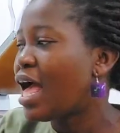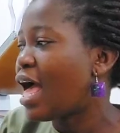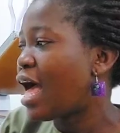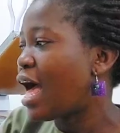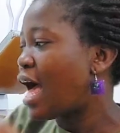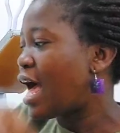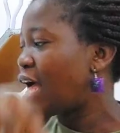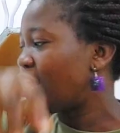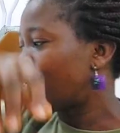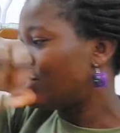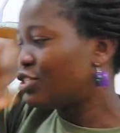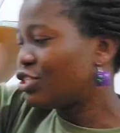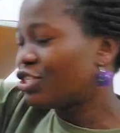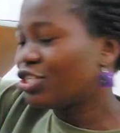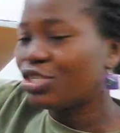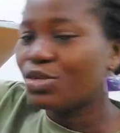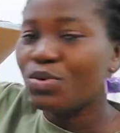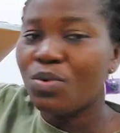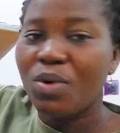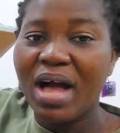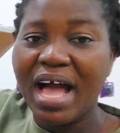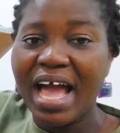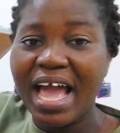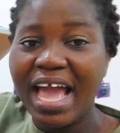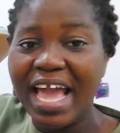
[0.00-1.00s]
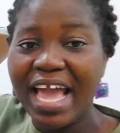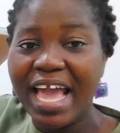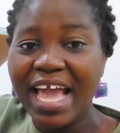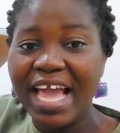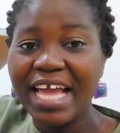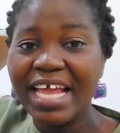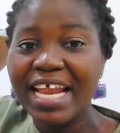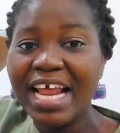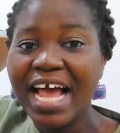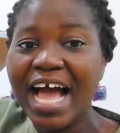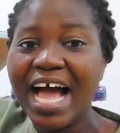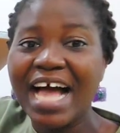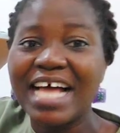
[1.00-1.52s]
and just go
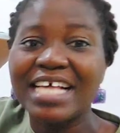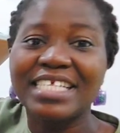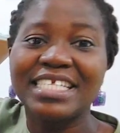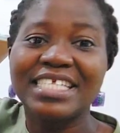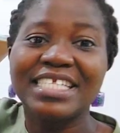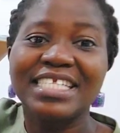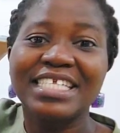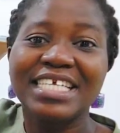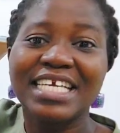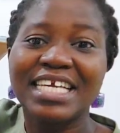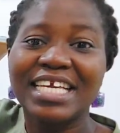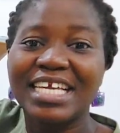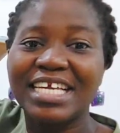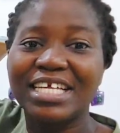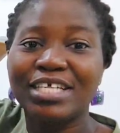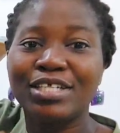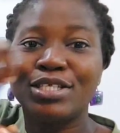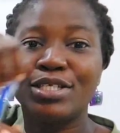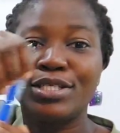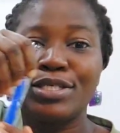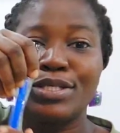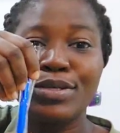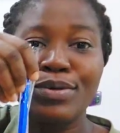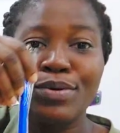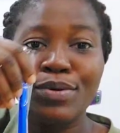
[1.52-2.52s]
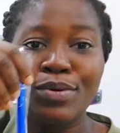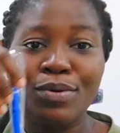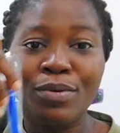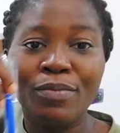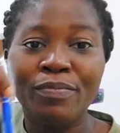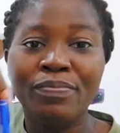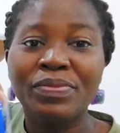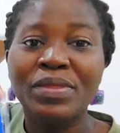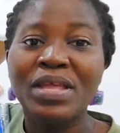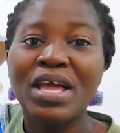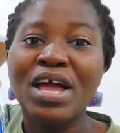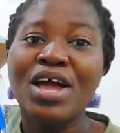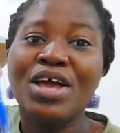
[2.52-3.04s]
ahead and stick it
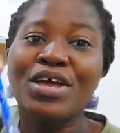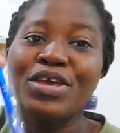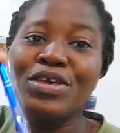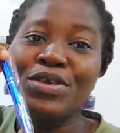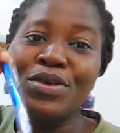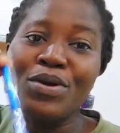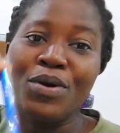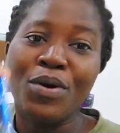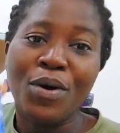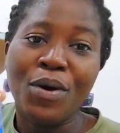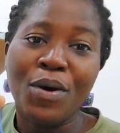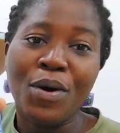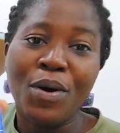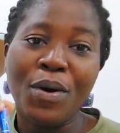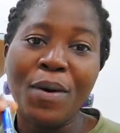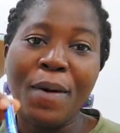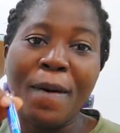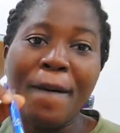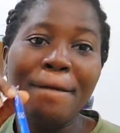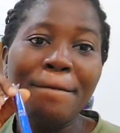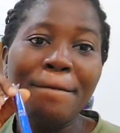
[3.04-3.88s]
to your